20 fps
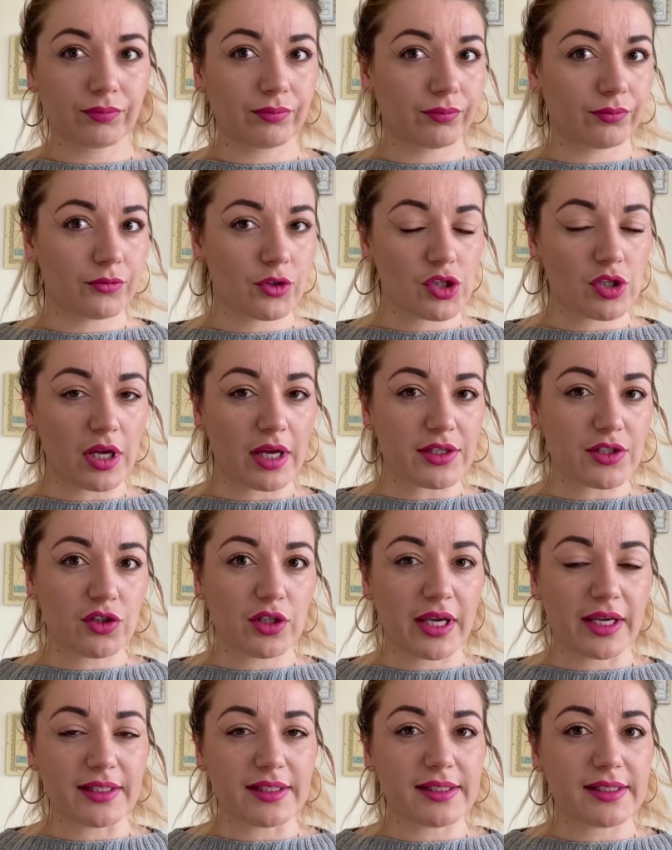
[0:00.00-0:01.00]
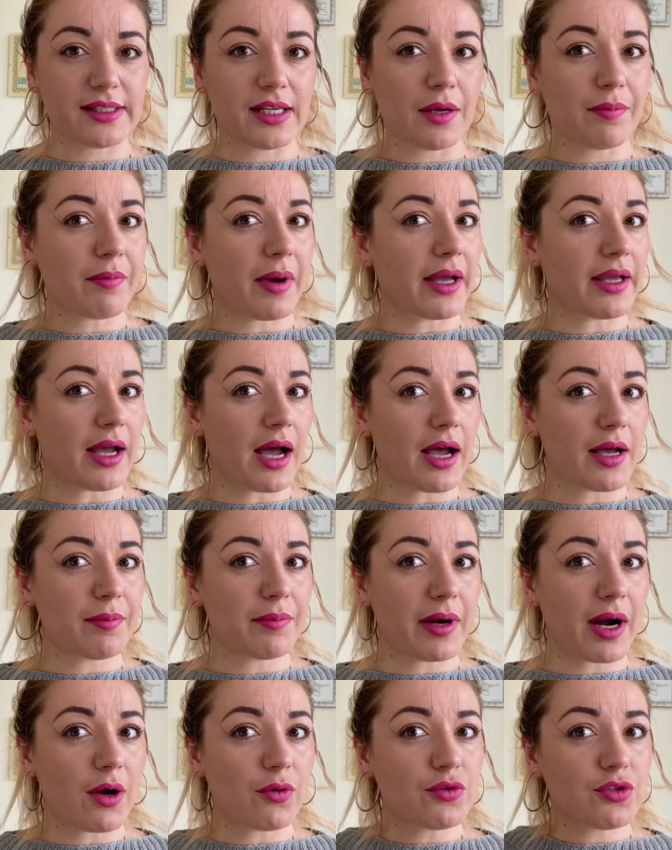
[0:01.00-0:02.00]
So as you can see, my
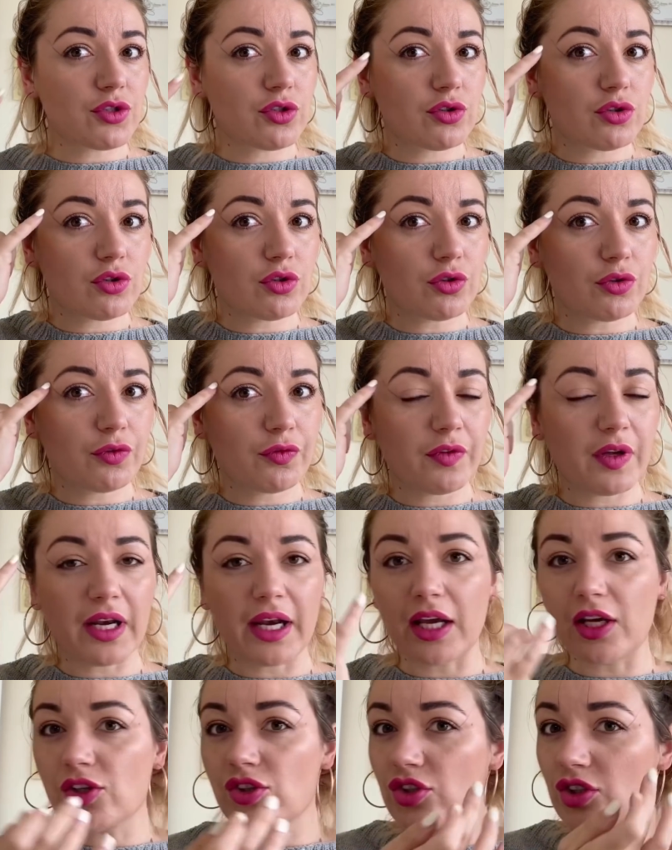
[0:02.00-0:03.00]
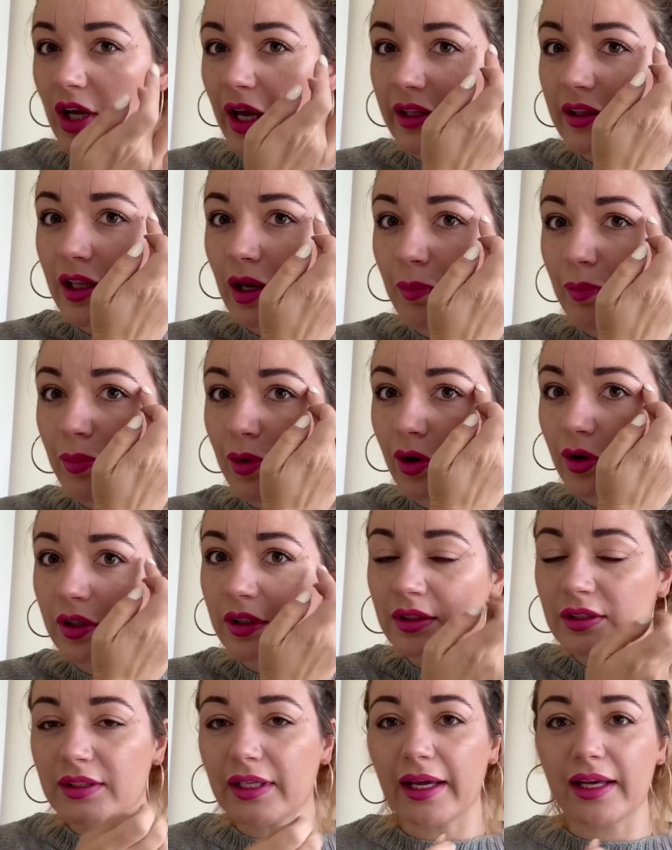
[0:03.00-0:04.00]
eyebrows do finish at that
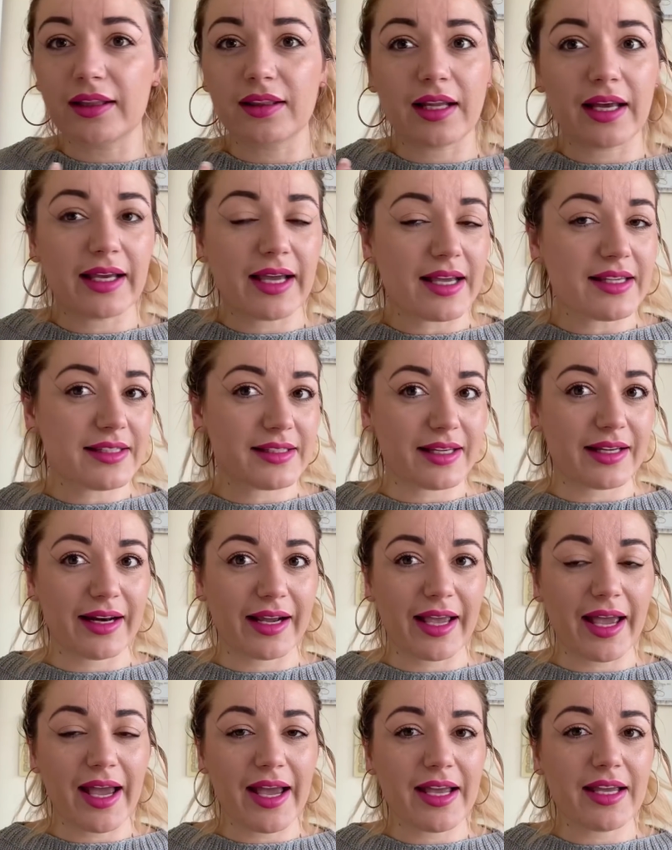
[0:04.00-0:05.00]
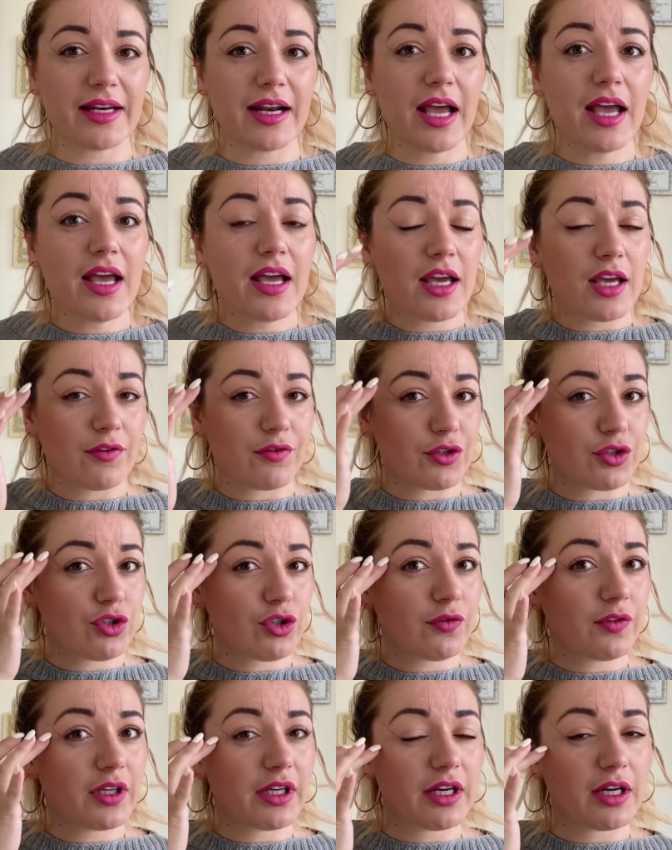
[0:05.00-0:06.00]
point. And like I said again, if you
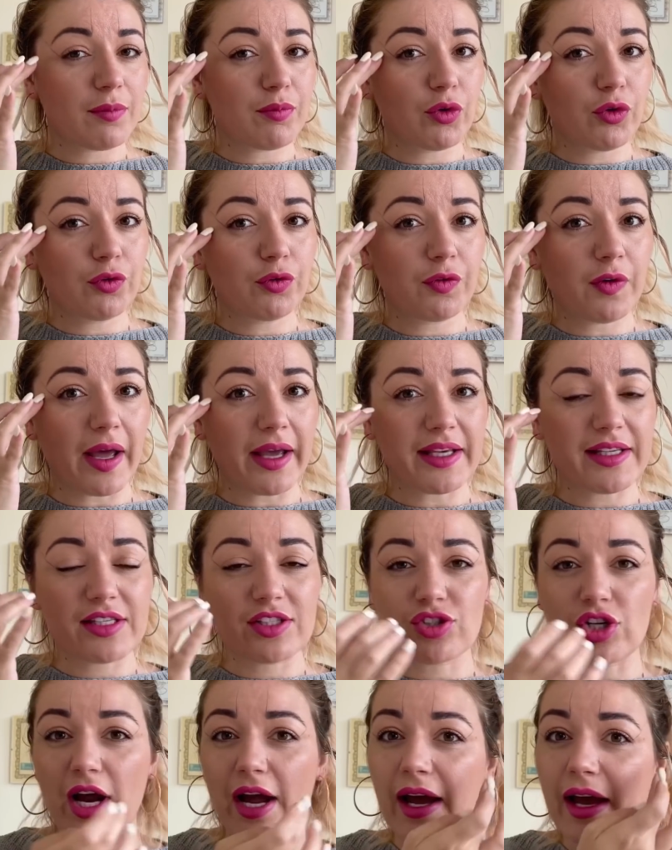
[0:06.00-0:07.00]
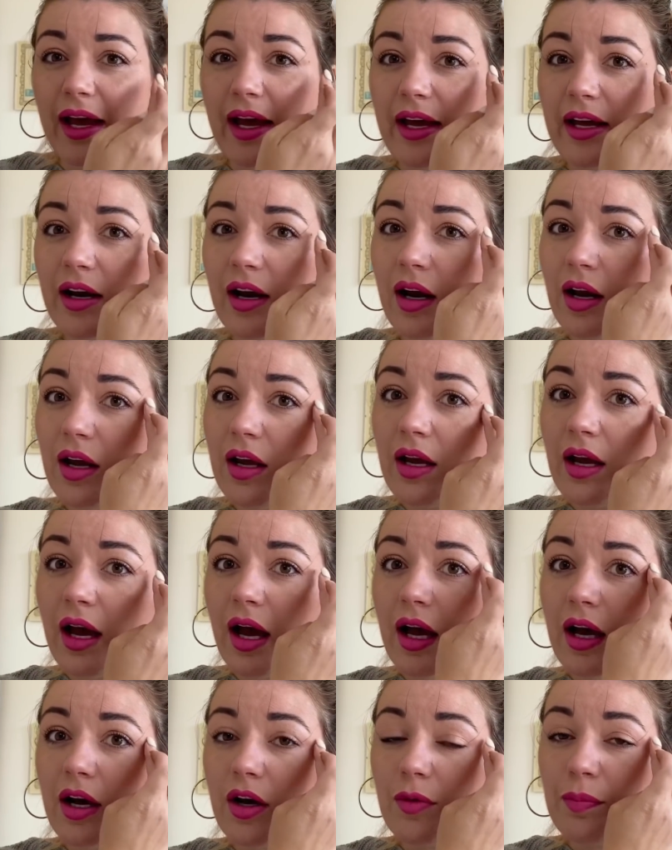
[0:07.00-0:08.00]
do want to remove extra hair
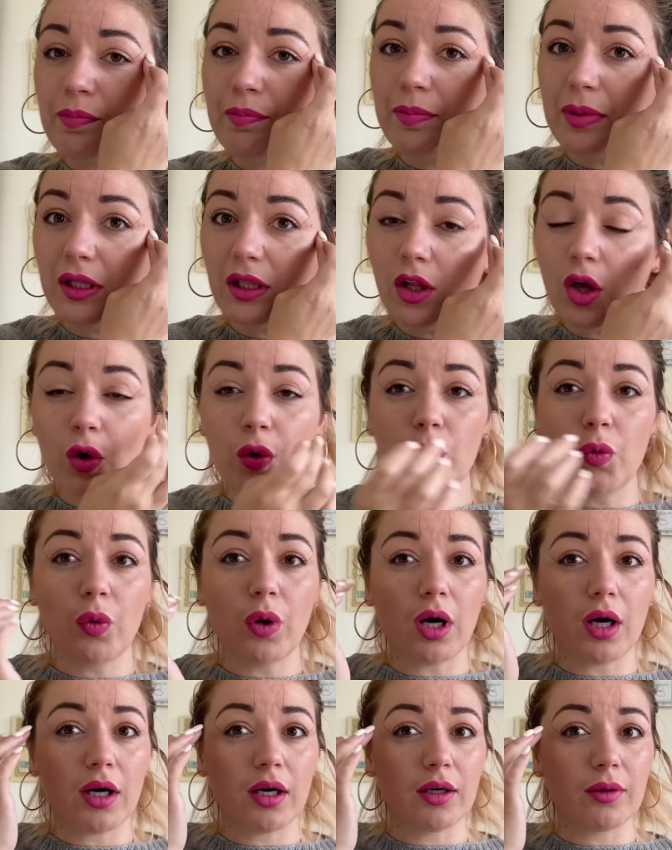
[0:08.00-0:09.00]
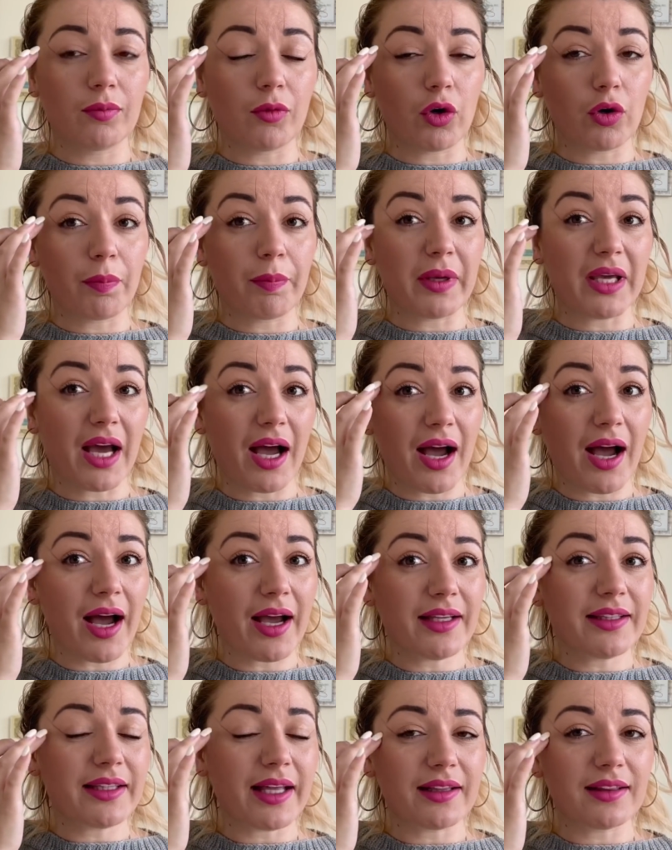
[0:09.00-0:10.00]
below or
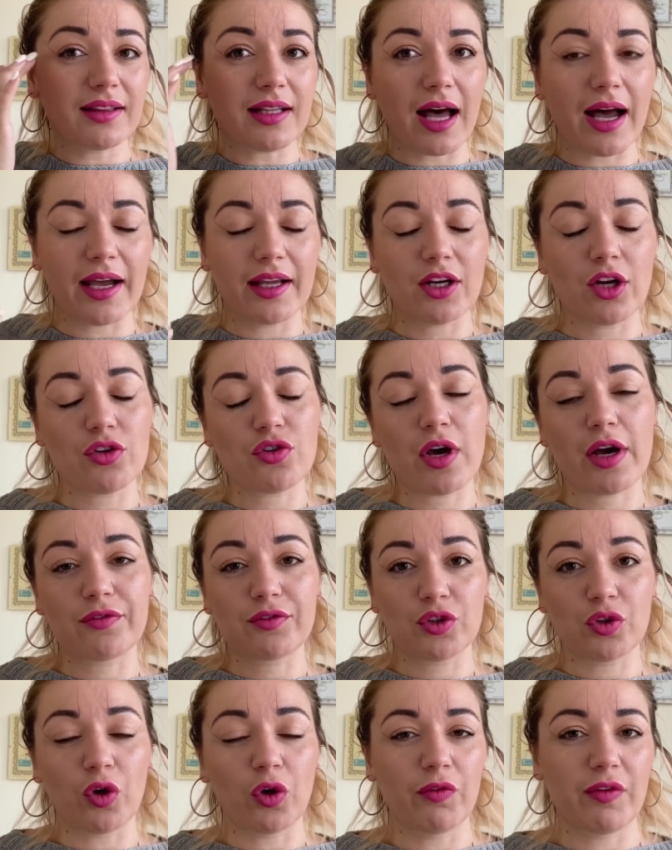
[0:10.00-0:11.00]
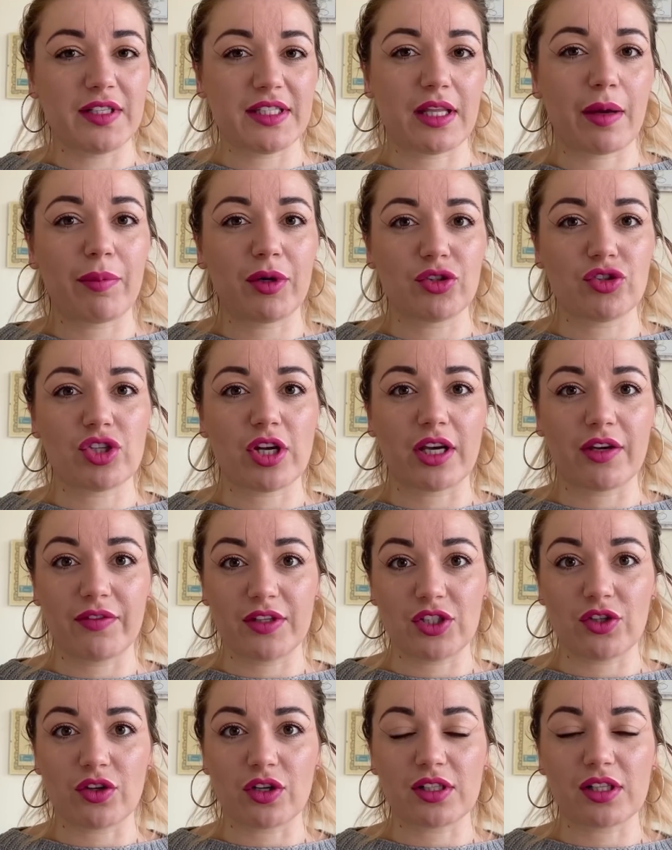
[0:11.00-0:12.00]
behind that line, you have to always double check
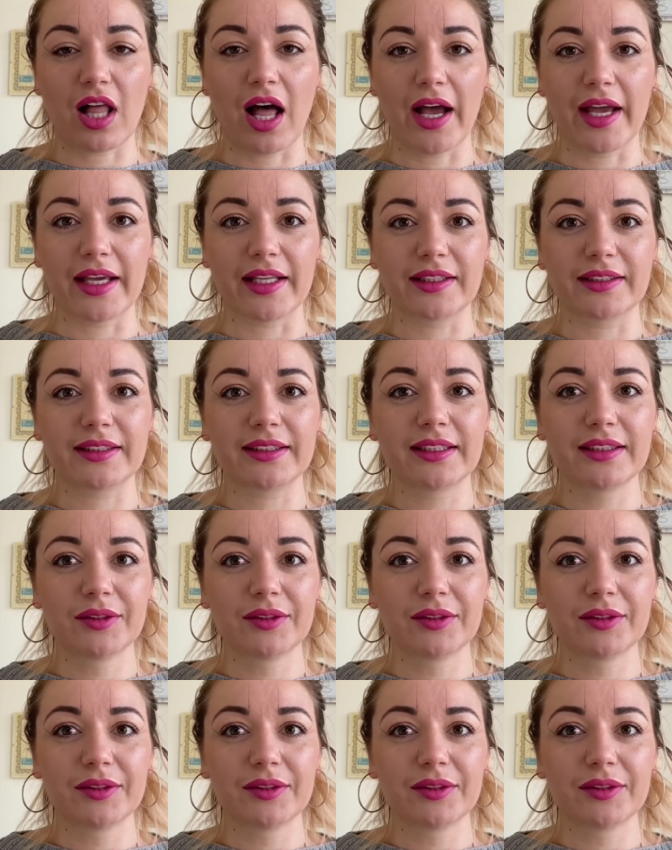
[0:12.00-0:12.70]
with your client.